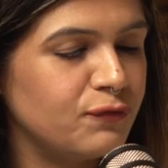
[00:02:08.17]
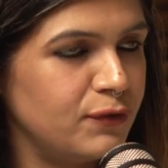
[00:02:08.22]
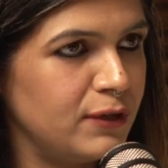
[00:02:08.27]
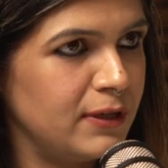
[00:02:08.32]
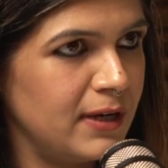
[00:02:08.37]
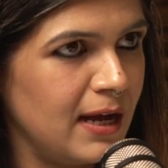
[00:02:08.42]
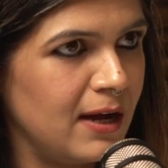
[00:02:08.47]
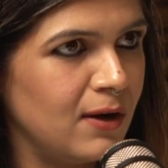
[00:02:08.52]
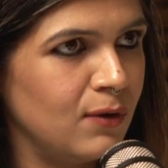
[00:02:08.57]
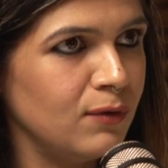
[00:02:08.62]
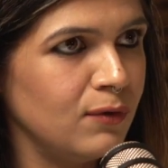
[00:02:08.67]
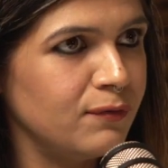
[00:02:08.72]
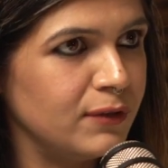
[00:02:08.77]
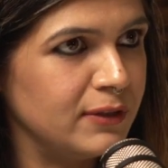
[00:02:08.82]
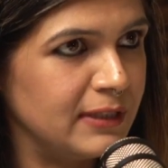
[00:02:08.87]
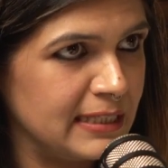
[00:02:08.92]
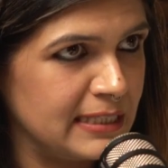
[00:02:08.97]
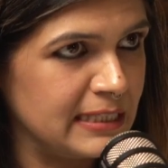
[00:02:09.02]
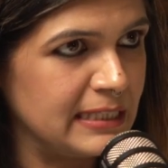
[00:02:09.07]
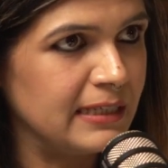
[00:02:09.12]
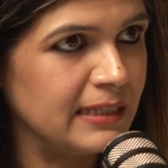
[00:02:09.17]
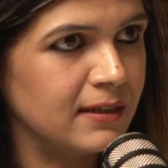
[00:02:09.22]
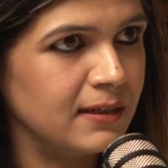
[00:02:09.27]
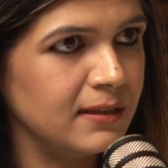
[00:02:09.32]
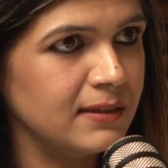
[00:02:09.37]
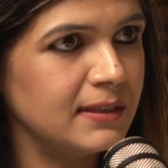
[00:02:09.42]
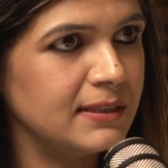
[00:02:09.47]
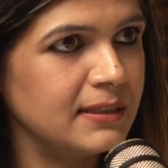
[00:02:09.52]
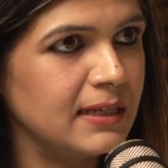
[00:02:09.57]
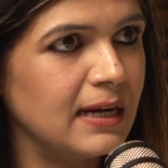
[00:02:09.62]
for now, for this year,
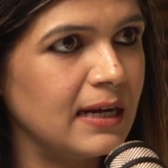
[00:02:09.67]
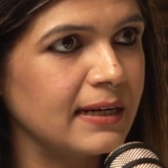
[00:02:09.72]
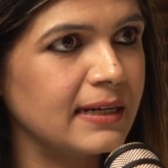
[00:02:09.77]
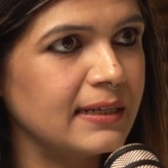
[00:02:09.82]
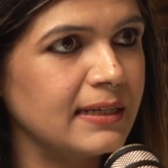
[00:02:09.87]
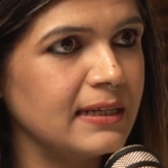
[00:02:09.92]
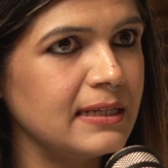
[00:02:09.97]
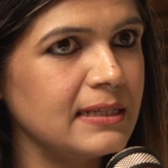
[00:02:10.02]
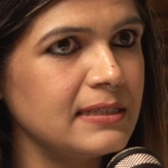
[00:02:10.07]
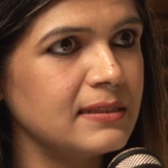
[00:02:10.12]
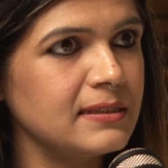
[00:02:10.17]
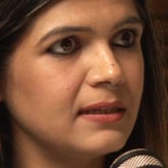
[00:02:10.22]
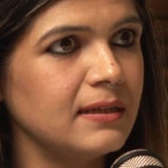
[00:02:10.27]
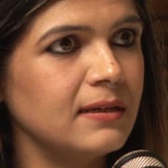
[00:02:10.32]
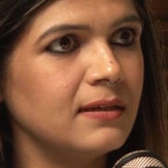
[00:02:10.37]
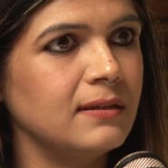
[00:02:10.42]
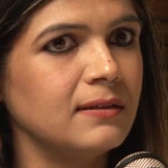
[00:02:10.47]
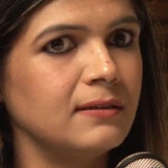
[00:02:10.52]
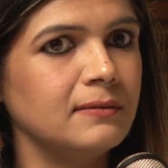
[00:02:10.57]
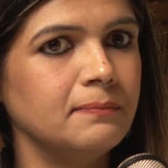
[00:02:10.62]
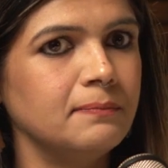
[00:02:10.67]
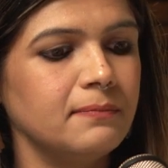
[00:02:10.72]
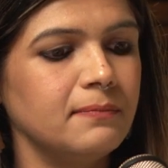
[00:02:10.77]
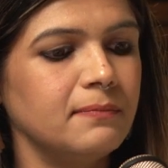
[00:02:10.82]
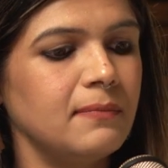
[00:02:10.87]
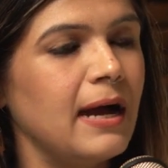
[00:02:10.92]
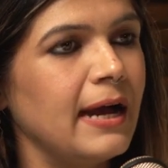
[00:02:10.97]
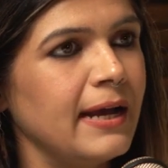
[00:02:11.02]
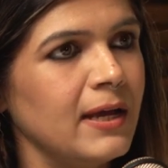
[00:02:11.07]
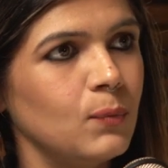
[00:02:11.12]
the target is
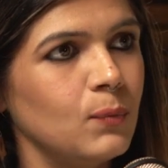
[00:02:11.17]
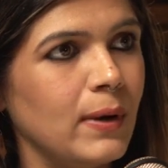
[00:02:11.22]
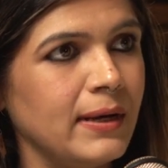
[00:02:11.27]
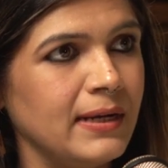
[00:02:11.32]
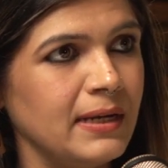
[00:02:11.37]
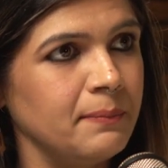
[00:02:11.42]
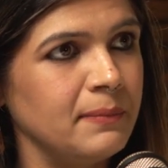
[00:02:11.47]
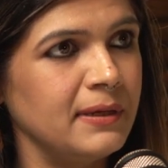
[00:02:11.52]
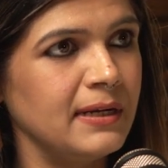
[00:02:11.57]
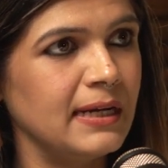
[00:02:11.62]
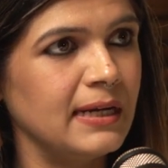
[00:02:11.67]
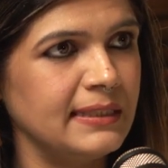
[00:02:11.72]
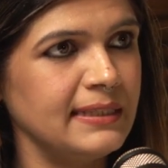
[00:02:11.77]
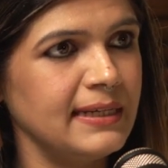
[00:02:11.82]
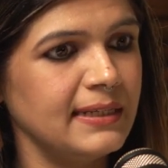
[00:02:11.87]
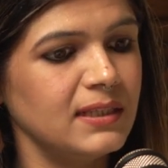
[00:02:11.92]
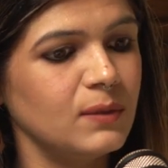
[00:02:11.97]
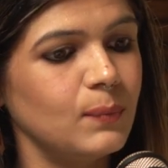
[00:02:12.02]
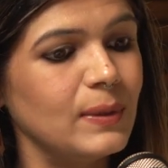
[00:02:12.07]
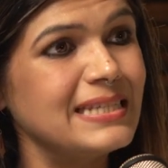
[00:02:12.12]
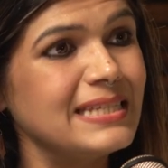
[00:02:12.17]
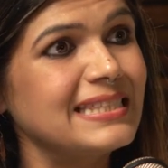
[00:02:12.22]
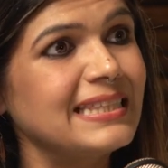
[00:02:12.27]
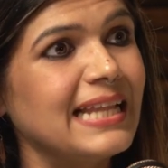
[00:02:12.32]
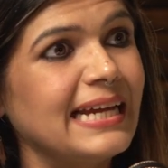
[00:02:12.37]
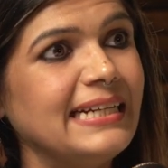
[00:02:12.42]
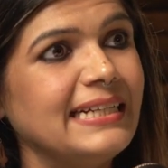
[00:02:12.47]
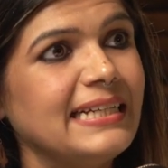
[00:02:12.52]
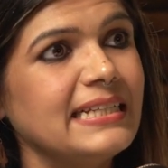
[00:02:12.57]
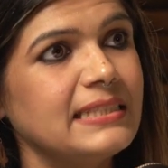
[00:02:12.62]
hire 1 Emirati, otherwise
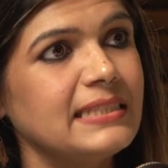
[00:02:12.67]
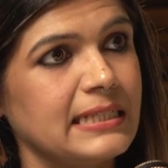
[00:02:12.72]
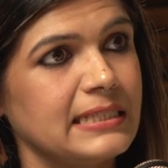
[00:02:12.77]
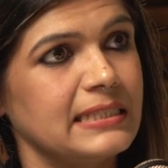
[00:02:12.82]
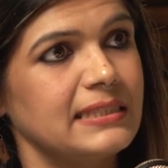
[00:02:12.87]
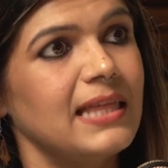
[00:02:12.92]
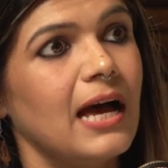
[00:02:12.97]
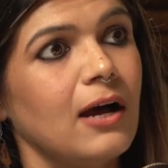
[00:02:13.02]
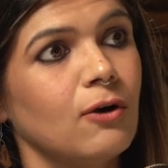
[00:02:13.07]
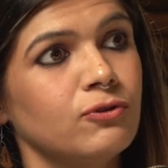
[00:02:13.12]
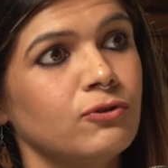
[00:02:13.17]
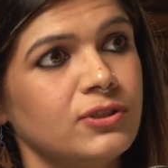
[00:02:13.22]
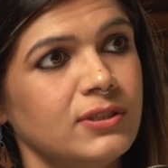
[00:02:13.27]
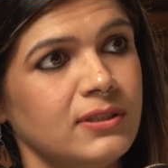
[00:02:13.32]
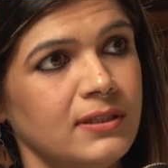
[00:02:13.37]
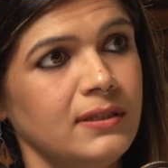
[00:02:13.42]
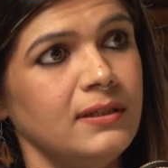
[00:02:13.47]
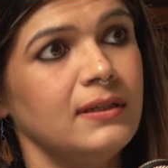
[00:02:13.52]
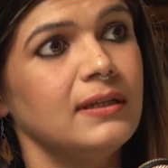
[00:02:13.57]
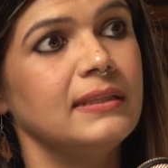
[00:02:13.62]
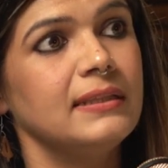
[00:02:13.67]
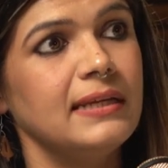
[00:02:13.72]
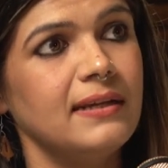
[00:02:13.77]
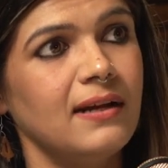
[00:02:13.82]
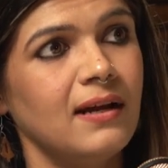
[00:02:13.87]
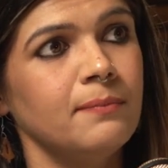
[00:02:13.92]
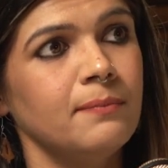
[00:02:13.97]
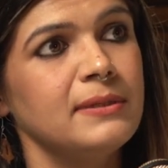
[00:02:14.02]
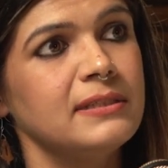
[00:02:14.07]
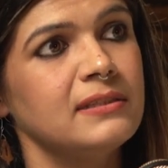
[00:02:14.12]
96,000
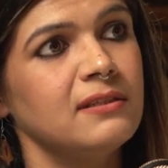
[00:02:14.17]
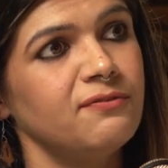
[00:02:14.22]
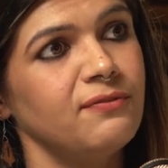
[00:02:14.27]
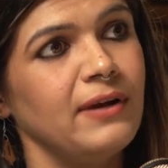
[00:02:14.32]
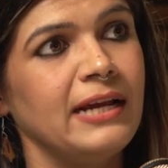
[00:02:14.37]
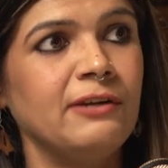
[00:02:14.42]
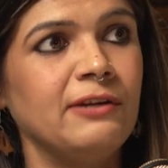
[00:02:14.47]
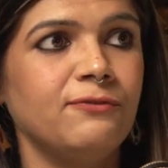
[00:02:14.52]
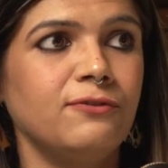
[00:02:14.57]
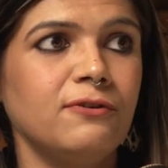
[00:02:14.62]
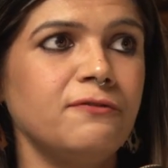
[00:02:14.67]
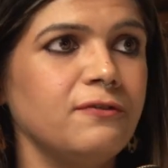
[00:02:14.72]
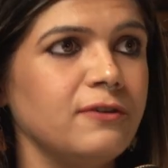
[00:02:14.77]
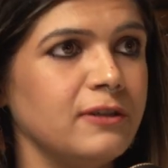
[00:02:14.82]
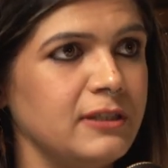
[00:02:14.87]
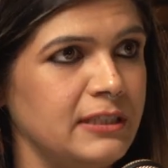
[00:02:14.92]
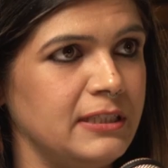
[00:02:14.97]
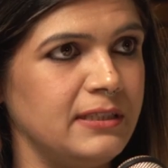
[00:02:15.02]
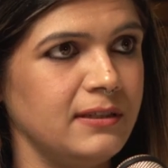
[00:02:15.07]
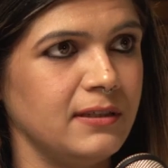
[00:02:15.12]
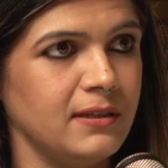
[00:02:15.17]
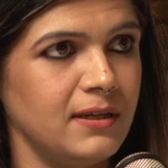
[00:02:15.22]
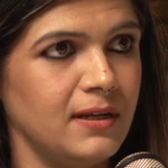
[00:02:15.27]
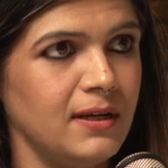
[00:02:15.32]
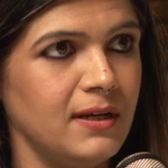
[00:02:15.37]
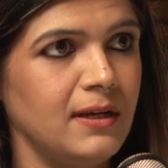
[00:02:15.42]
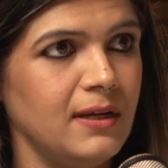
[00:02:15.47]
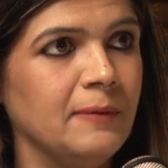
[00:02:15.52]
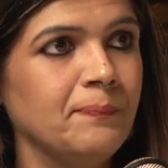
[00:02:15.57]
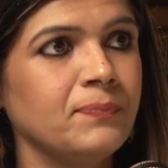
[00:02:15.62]
dirham is the fine for first year,
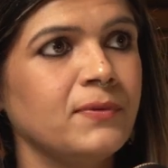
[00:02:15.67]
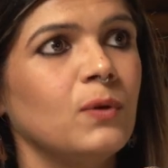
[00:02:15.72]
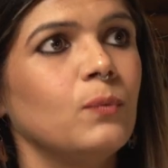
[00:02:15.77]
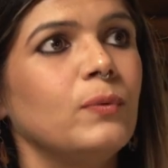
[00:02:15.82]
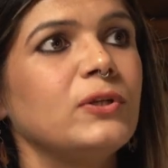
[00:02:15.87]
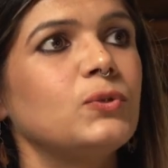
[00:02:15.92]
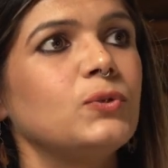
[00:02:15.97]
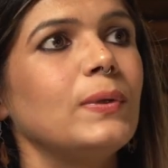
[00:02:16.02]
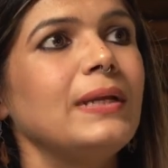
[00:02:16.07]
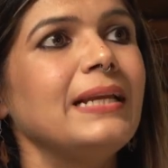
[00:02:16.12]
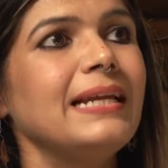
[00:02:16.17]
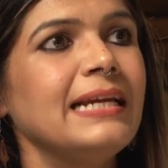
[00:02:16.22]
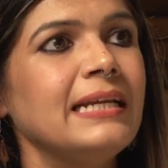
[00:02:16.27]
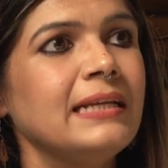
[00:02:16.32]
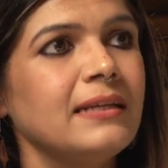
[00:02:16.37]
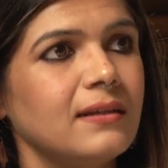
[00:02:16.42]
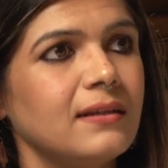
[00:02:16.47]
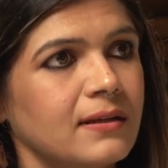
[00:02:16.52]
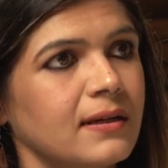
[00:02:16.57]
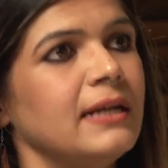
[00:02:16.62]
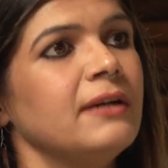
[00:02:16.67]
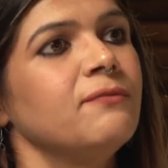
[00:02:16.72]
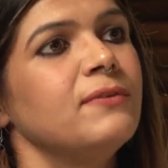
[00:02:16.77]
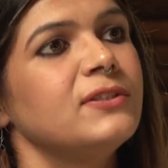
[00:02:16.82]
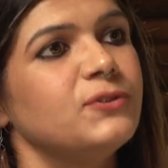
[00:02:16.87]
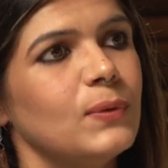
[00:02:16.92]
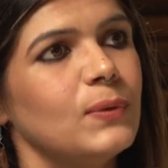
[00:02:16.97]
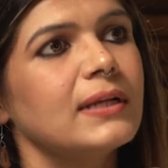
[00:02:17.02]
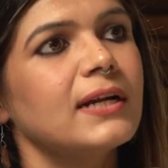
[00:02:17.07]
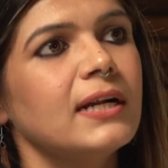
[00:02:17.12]
which will
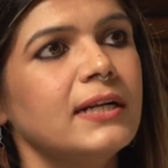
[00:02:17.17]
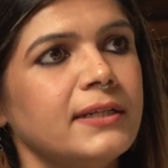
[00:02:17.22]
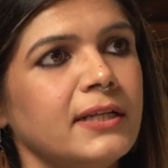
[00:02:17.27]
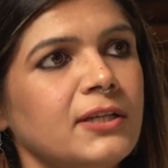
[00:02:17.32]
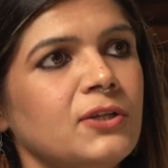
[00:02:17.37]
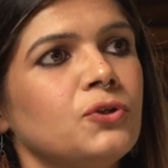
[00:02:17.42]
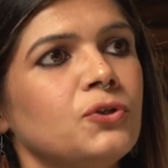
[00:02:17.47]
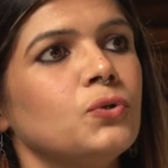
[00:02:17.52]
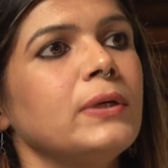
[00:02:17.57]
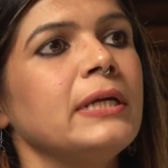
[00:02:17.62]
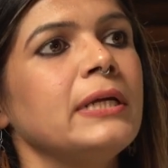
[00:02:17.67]
continue to